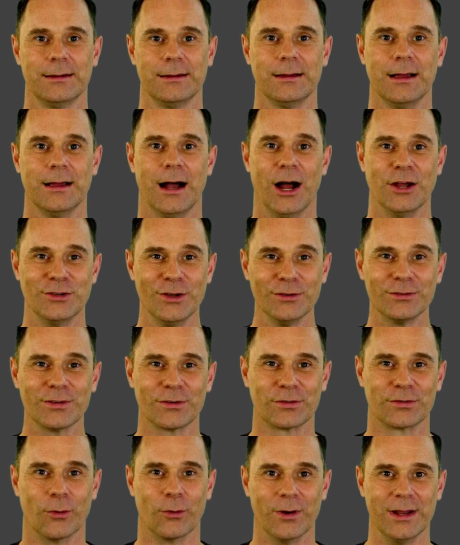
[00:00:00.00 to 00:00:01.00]
A user
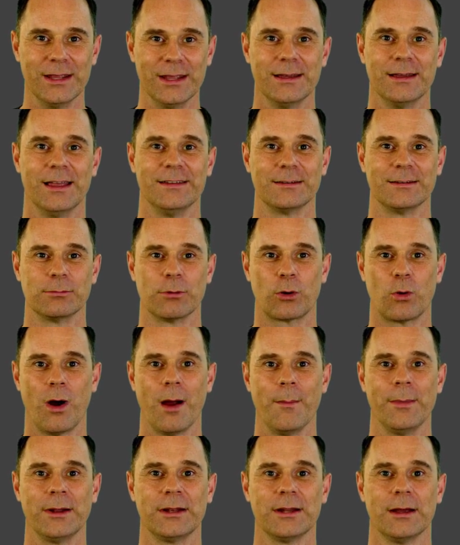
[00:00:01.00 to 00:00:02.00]
story is a
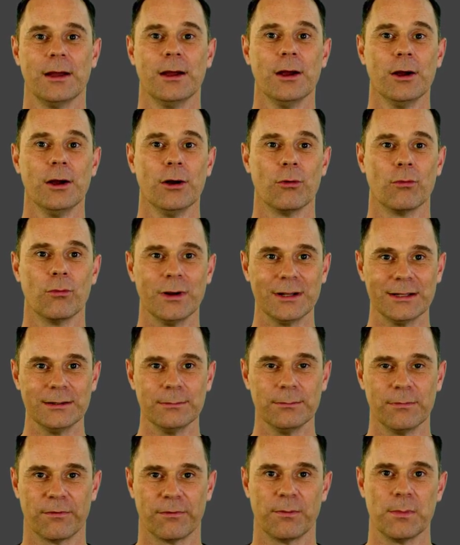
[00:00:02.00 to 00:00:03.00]
requirement
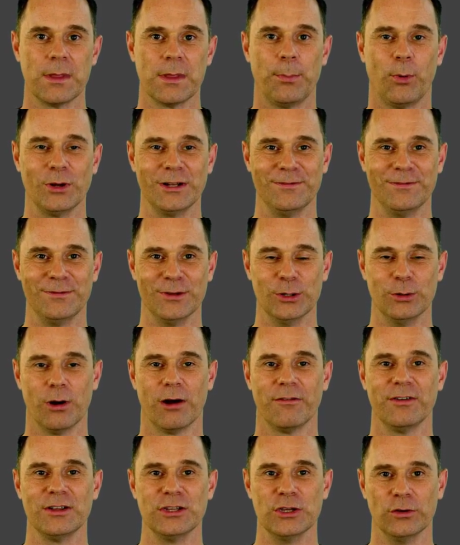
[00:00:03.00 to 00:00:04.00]
written from the point of view of
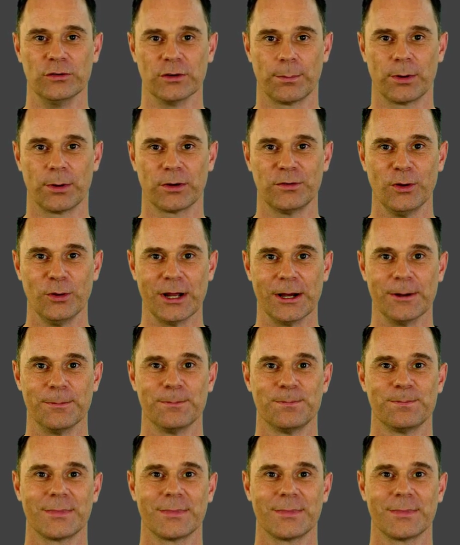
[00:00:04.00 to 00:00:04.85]
a user persona.